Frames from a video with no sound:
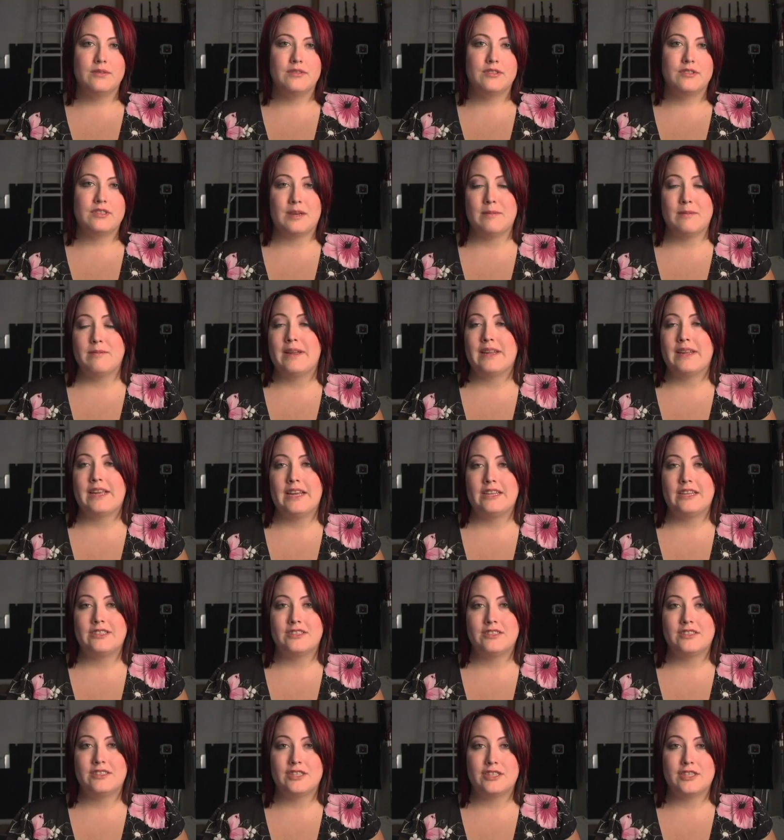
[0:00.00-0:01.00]
some
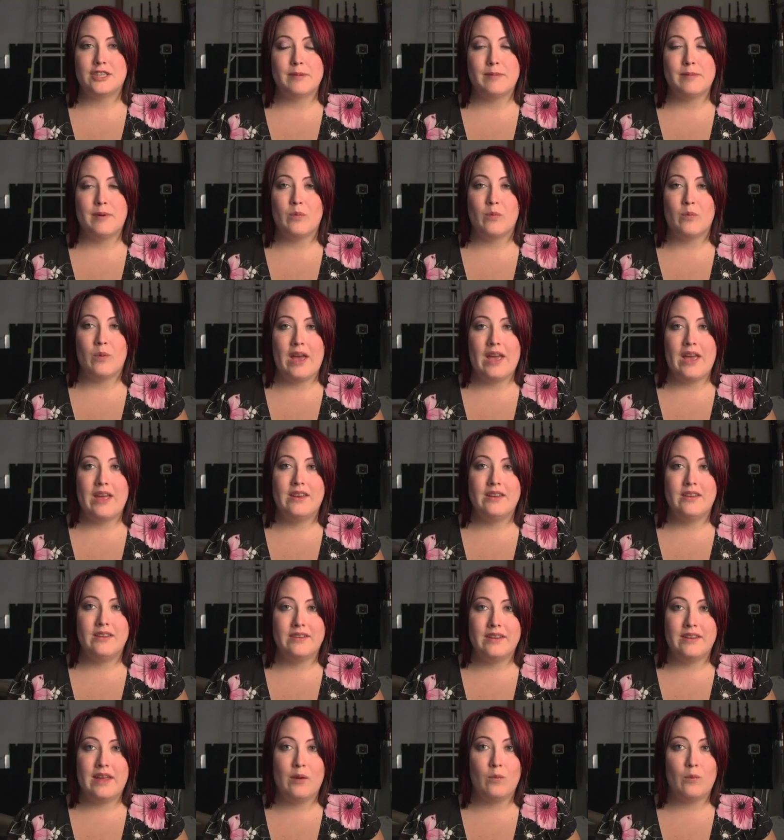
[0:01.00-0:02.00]
medications determine
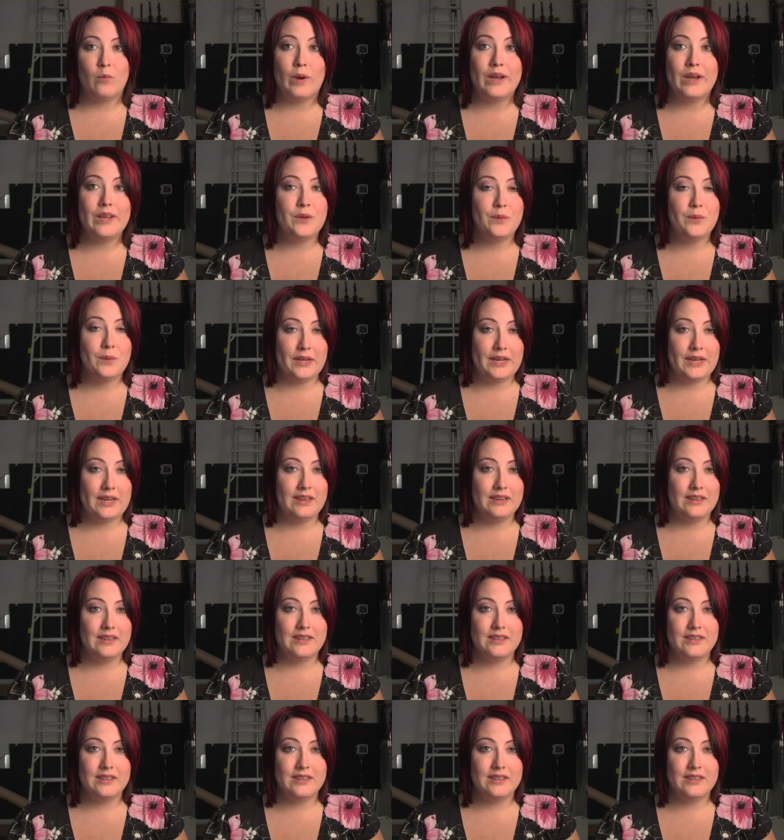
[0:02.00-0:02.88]
when and what you eat,